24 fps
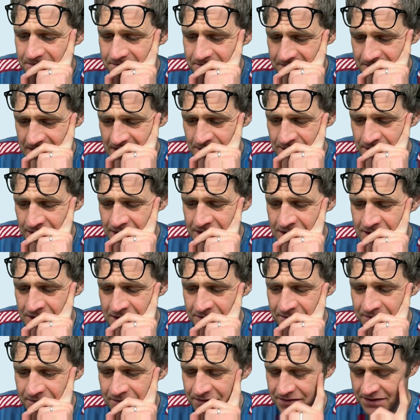There we are.
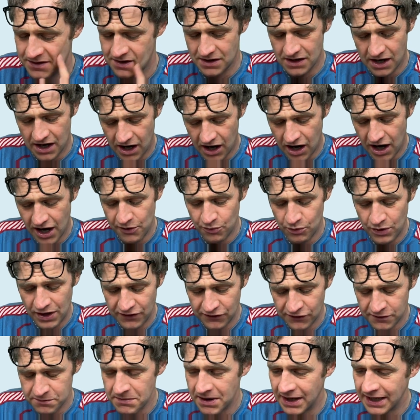I
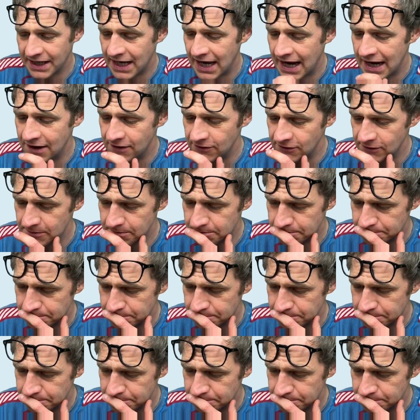rest my case.